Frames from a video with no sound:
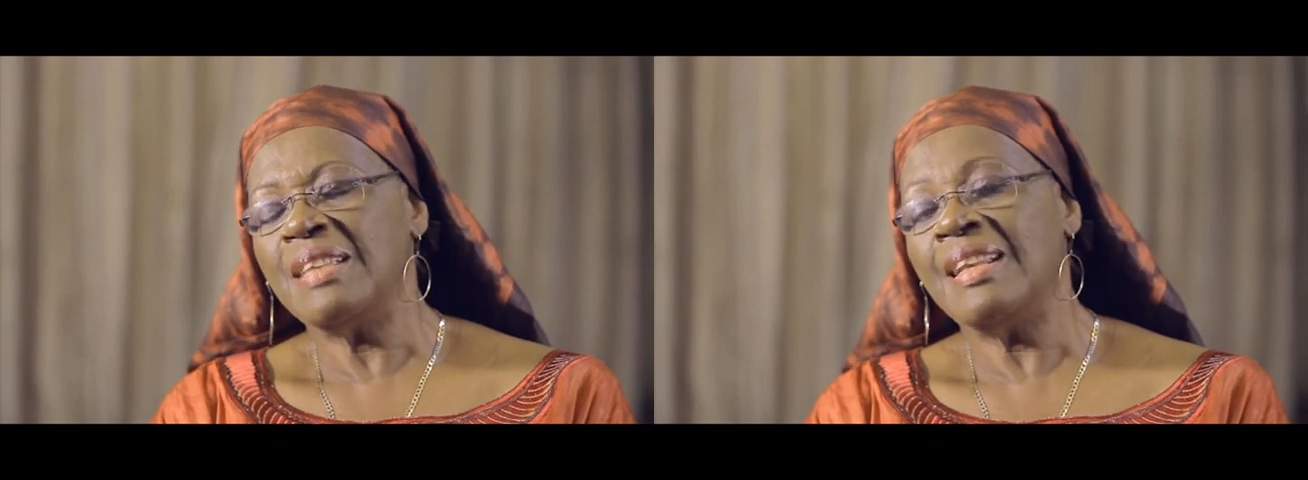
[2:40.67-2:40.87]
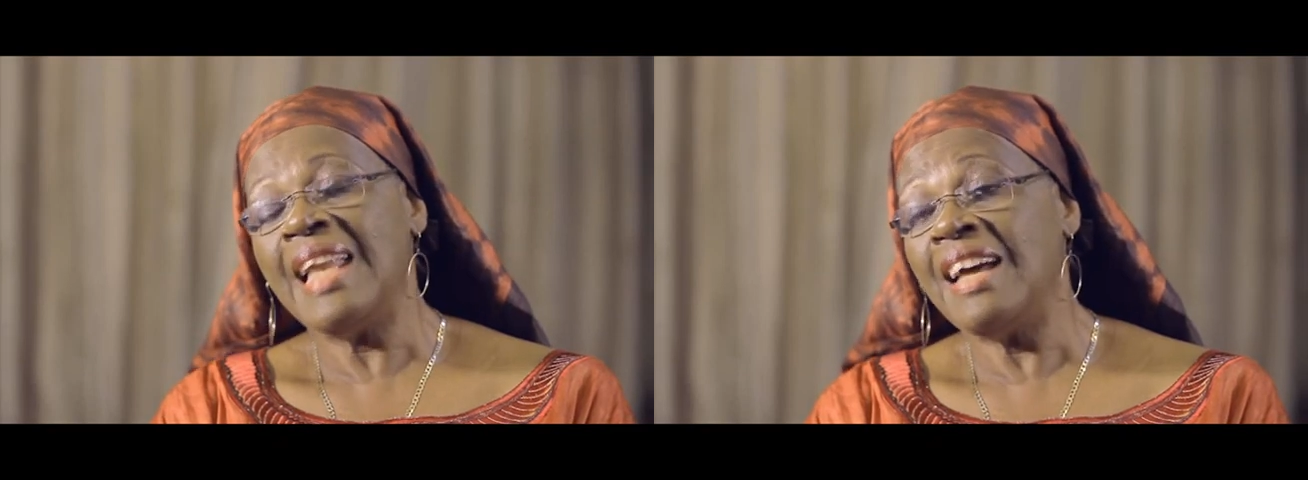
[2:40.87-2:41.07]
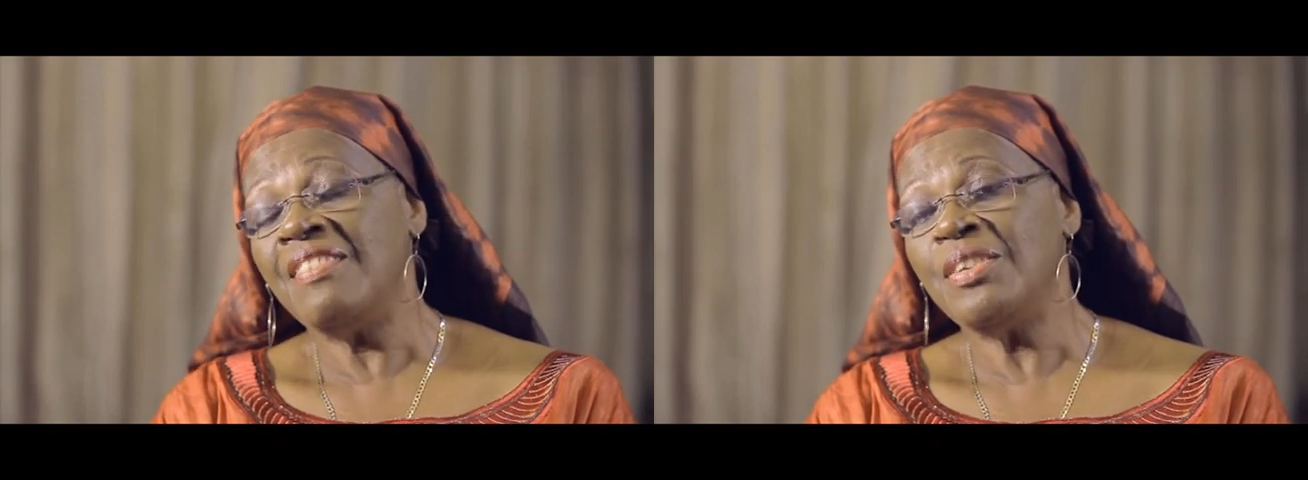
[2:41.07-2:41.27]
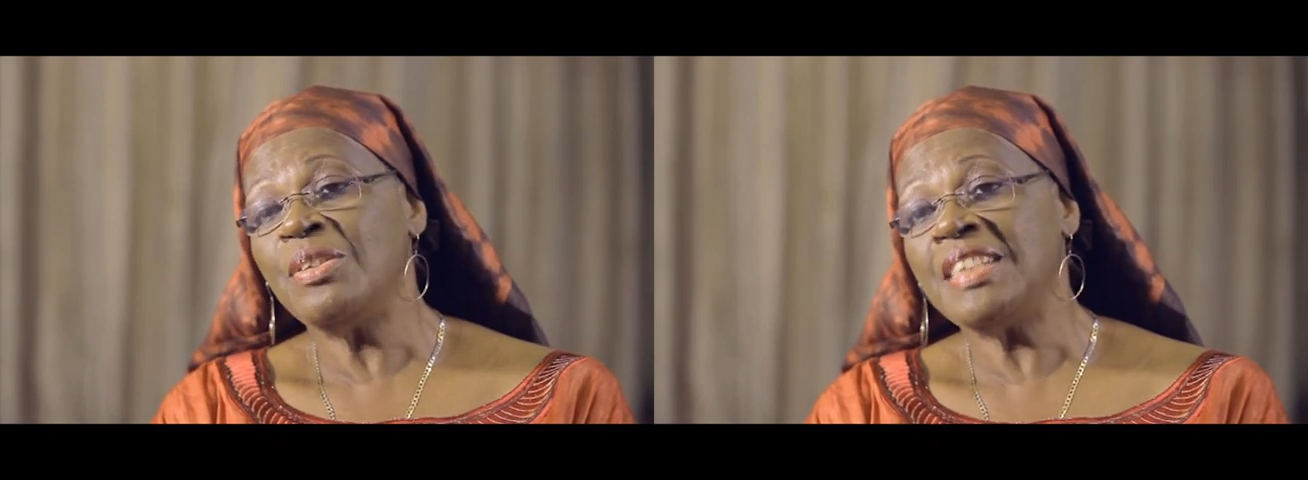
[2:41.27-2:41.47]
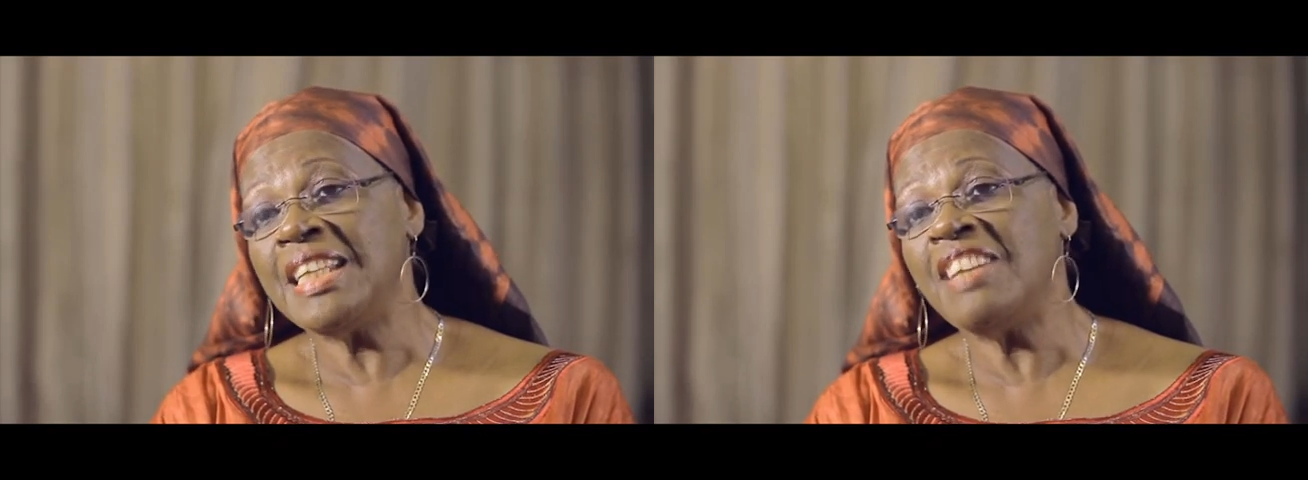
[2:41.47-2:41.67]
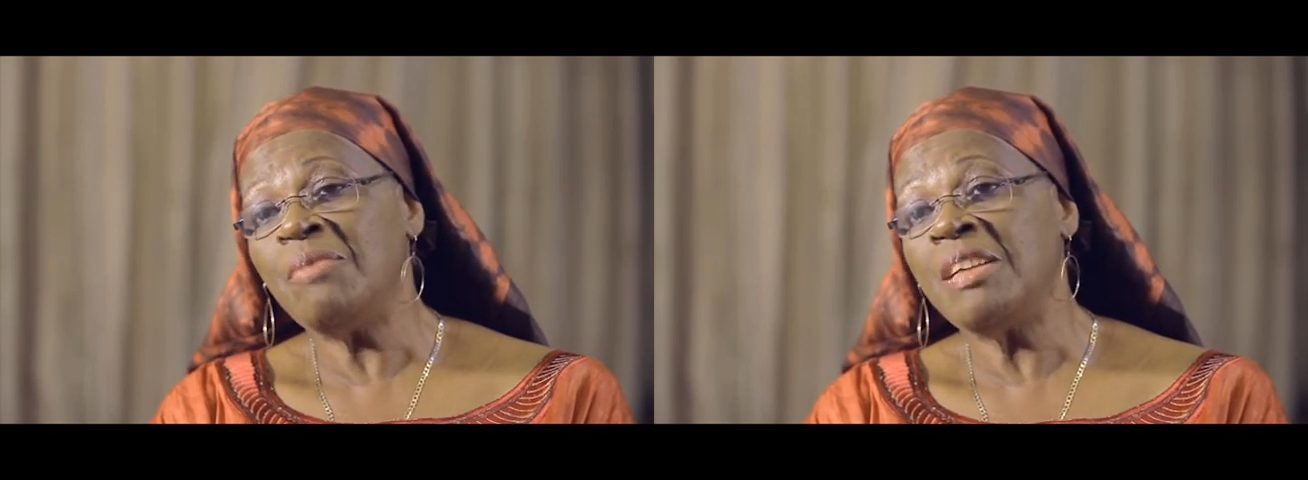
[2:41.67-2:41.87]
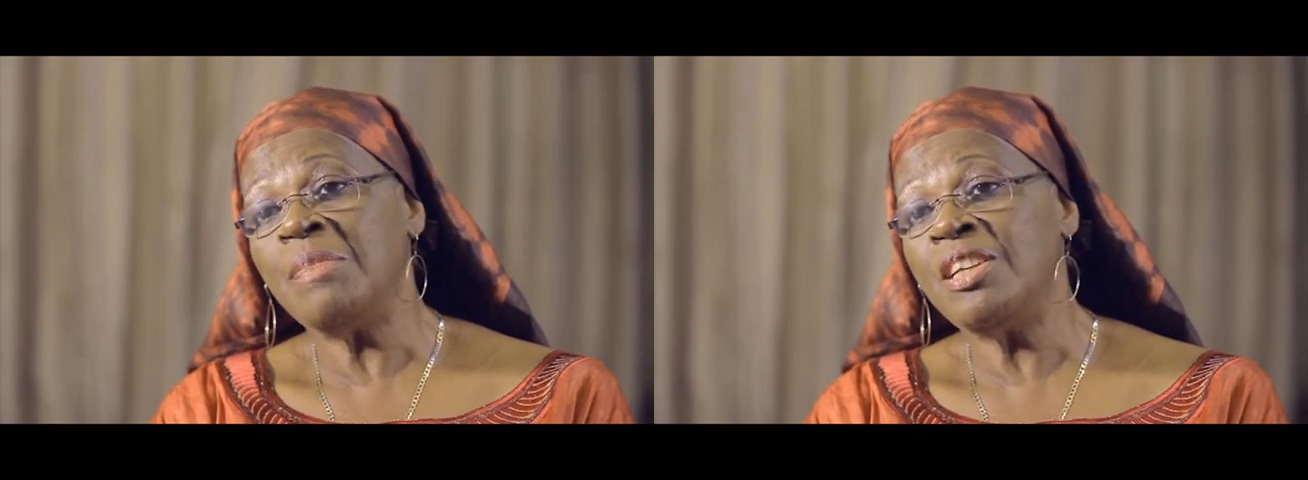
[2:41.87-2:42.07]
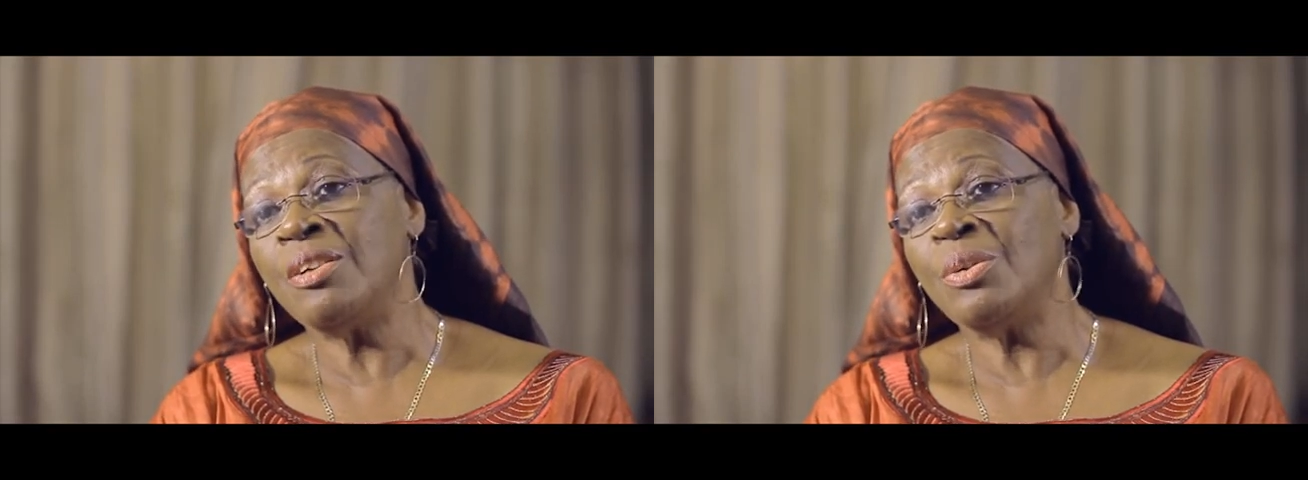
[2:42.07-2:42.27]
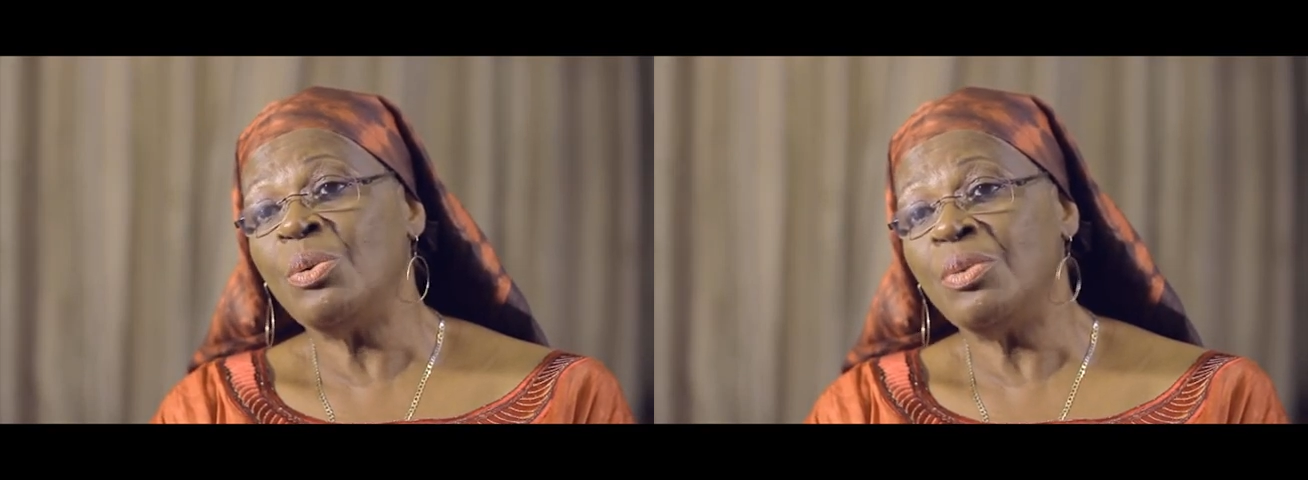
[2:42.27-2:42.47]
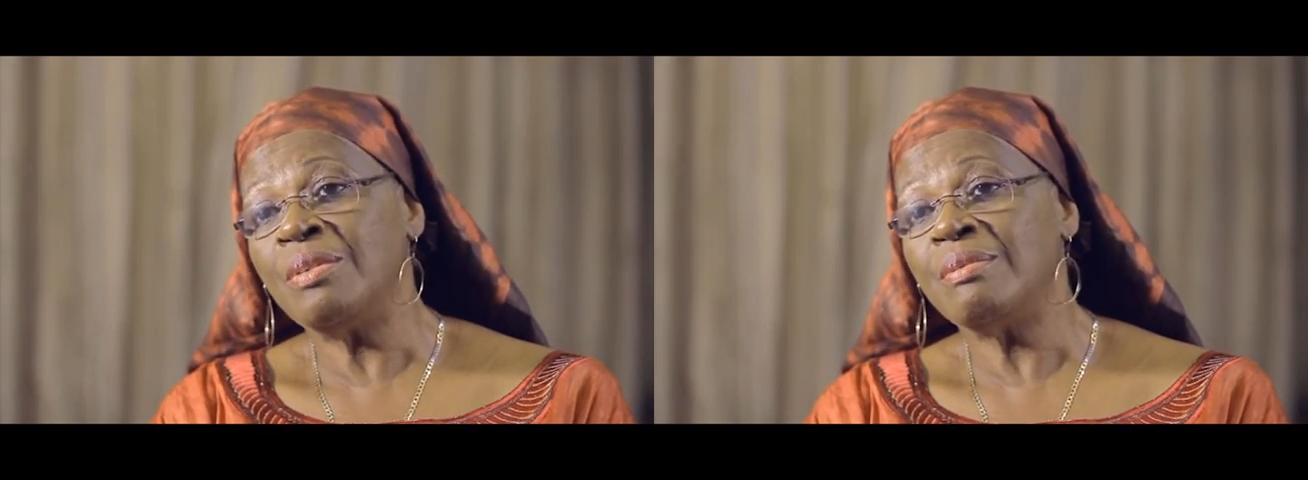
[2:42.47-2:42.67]
the life you save may be your
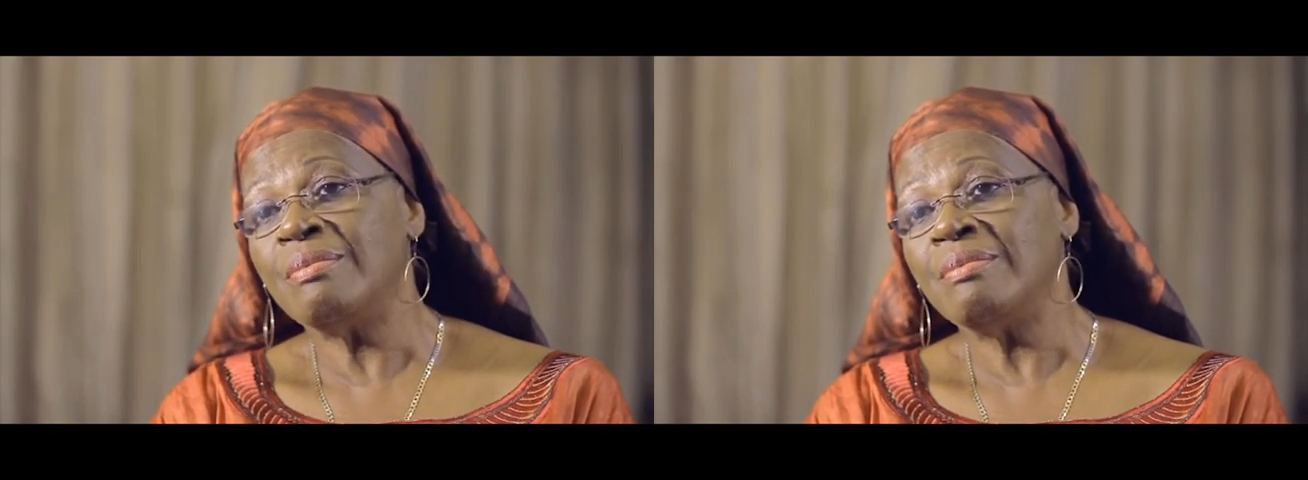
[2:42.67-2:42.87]
own,